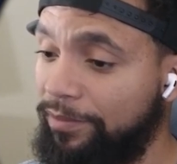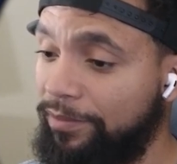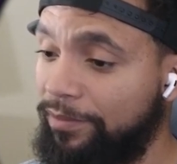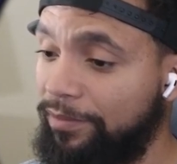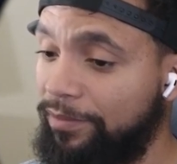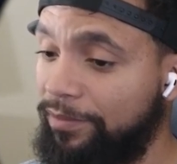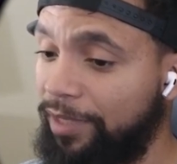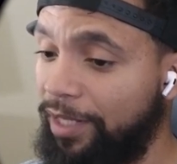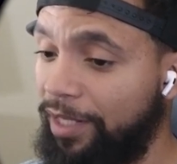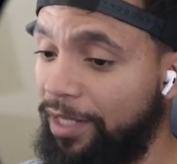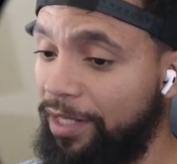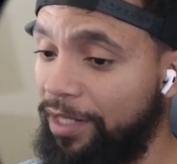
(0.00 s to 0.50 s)

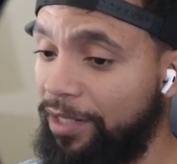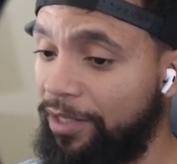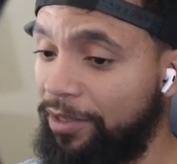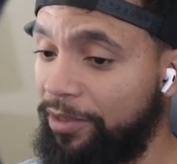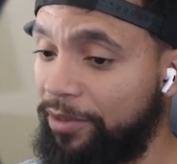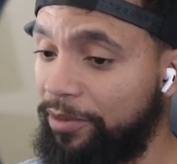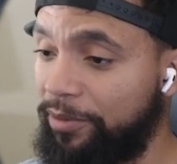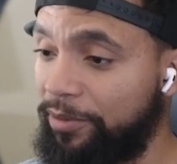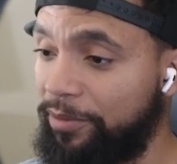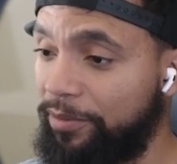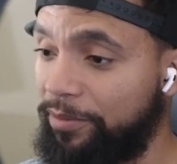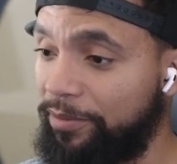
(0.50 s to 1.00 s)
Damn.
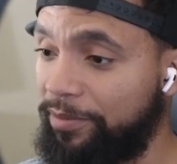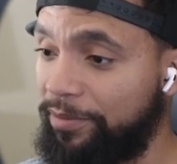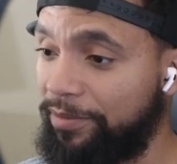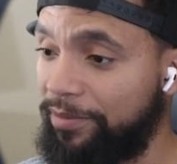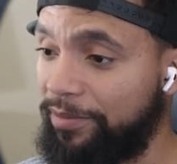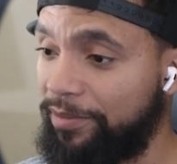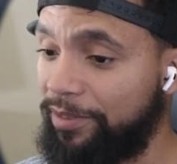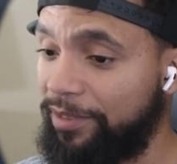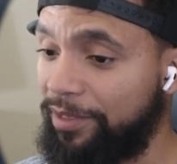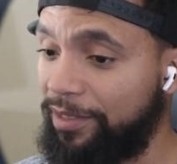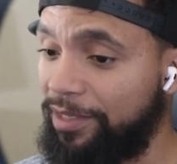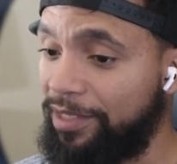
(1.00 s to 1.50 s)

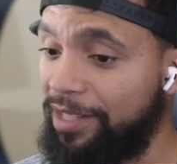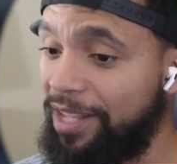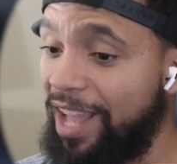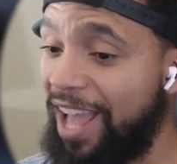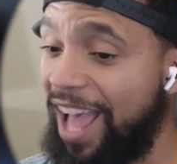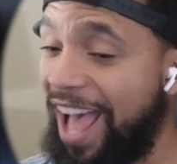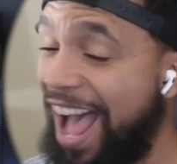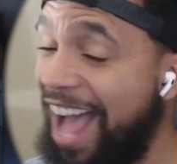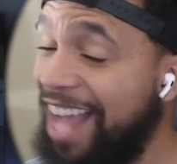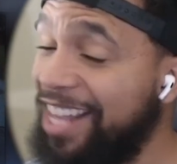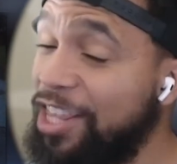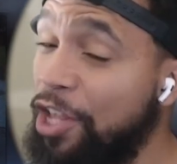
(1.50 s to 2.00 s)

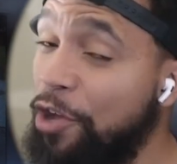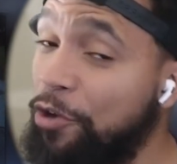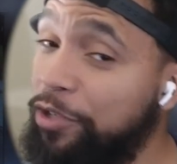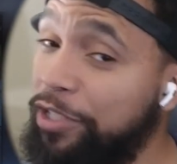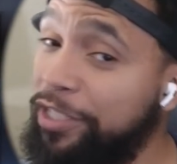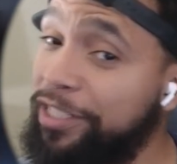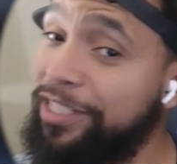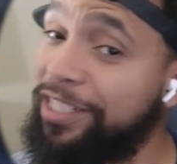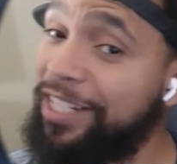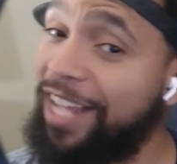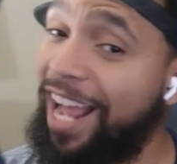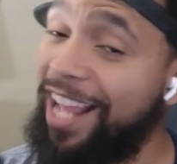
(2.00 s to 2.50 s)
I know
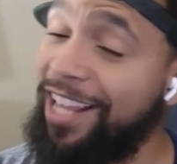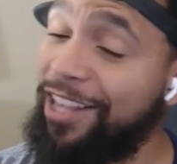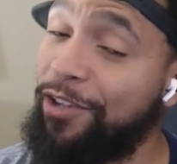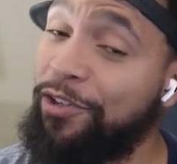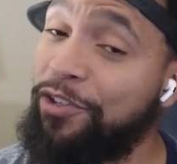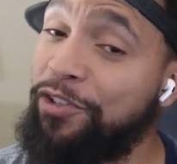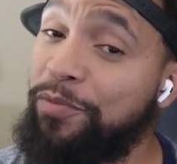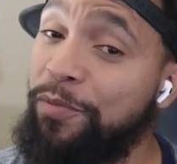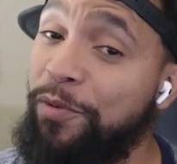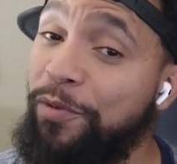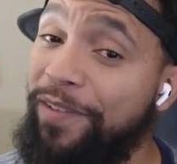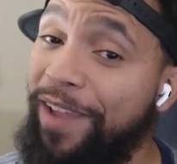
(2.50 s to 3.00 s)
this
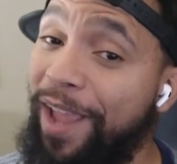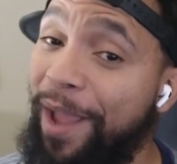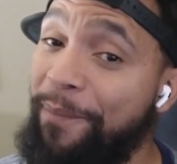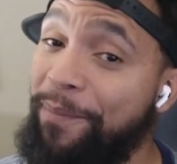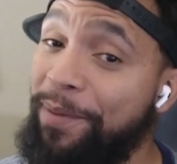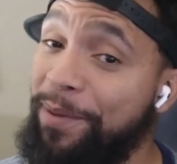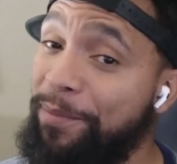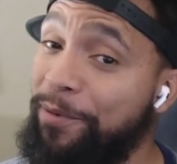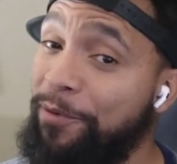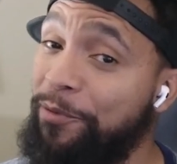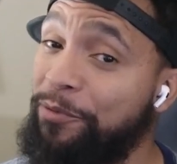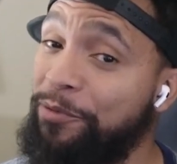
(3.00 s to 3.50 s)
movie had
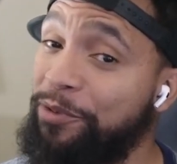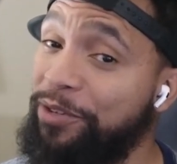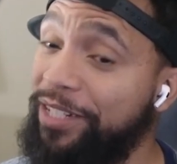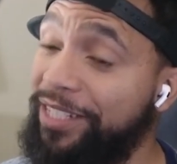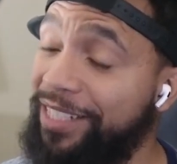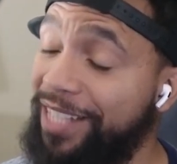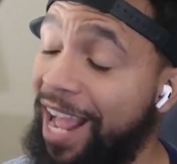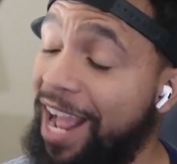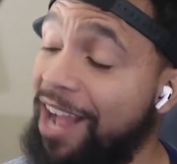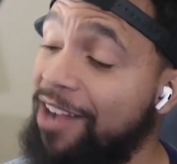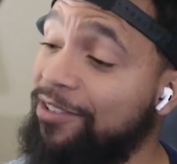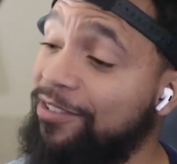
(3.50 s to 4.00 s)
people
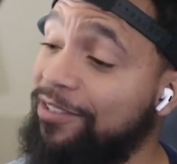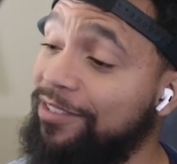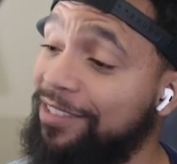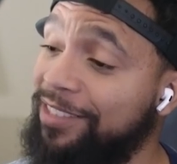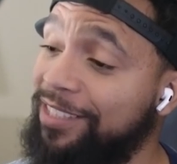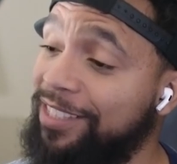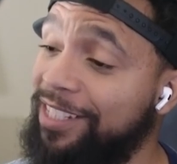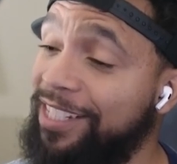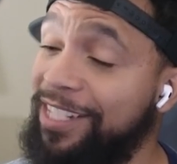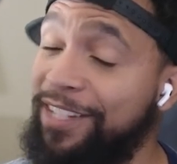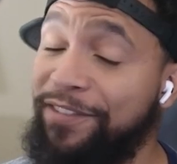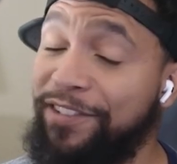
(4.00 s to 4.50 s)
freaked out
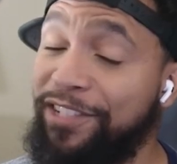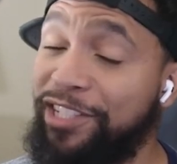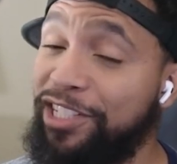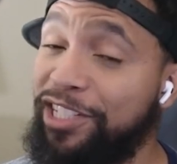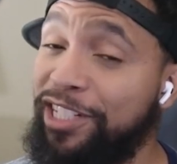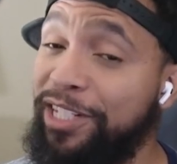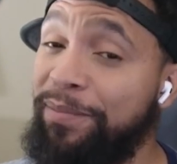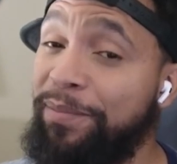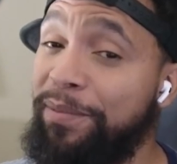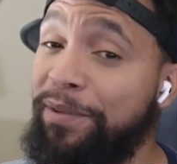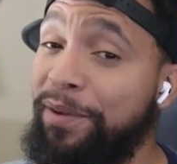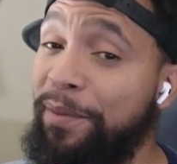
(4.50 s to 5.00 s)
to even
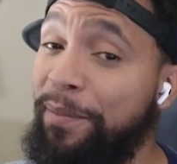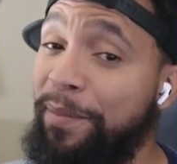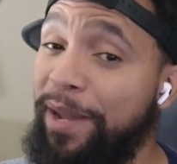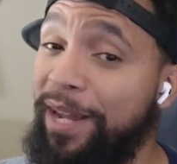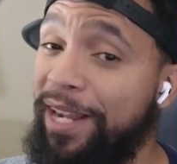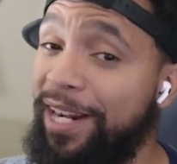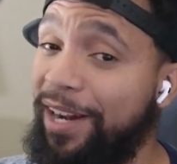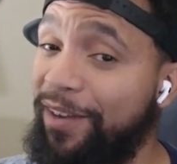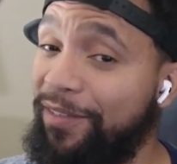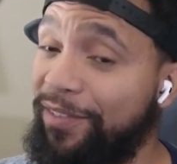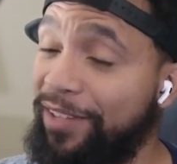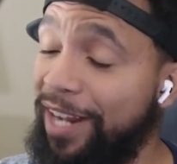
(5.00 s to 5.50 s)
sleep in the
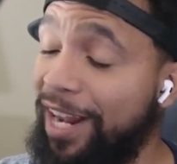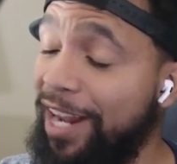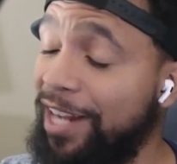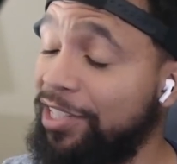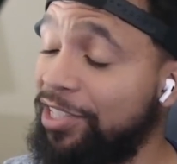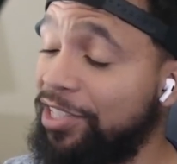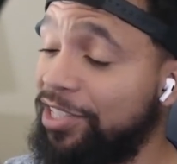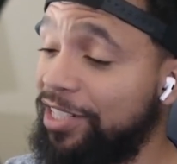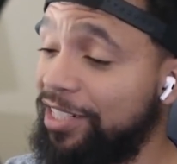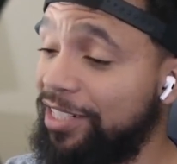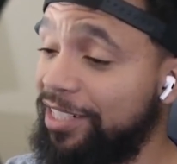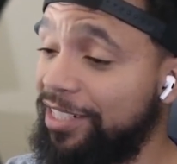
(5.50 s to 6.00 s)
bed after that shit.